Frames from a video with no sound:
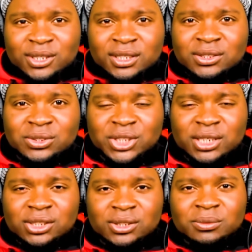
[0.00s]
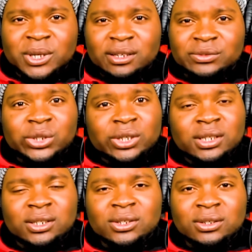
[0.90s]
suggestion, whatever,
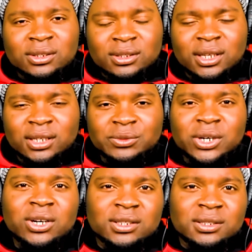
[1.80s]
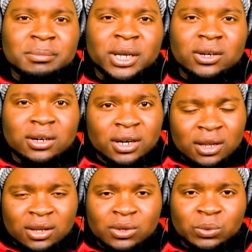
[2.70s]
in regards of my car,
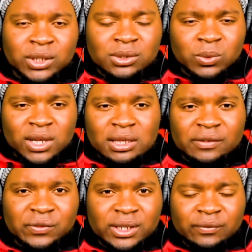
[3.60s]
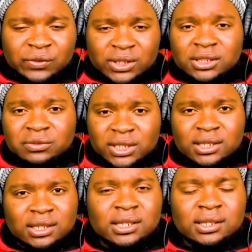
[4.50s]
which once I finish
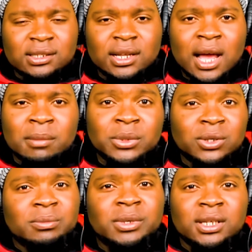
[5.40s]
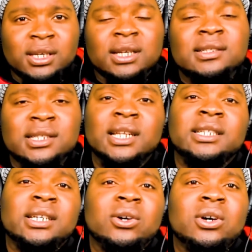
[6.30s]
fixing this, I'm going to be
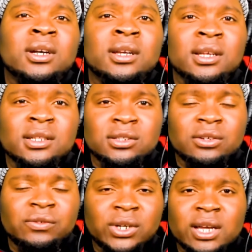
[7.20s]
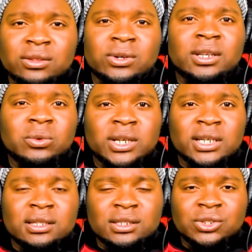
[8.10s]
selling the car. So if you guys know anyone
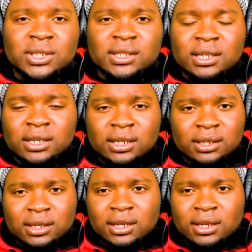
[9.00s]
that's interested in it,